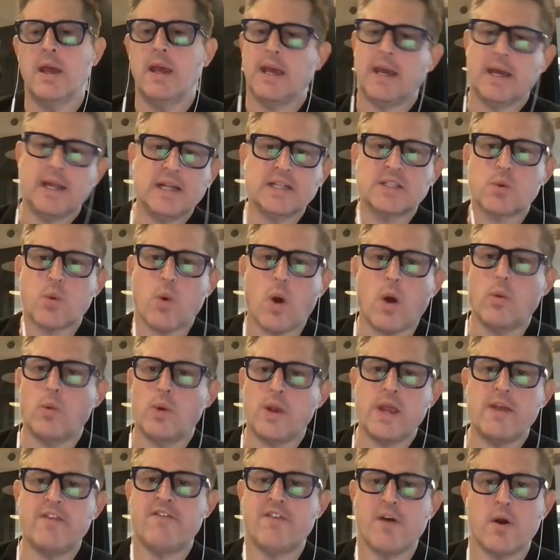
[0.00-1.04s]
And it's what
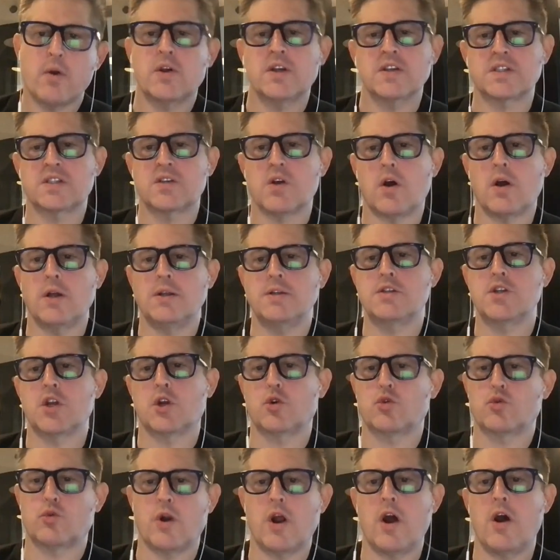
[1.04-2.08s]
we focus on to
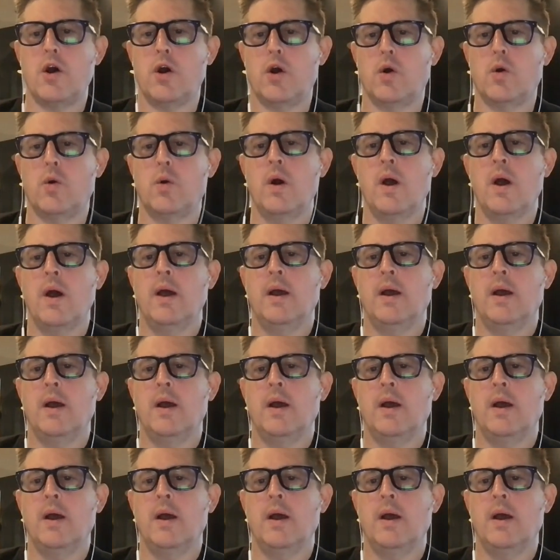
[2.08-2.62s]
grow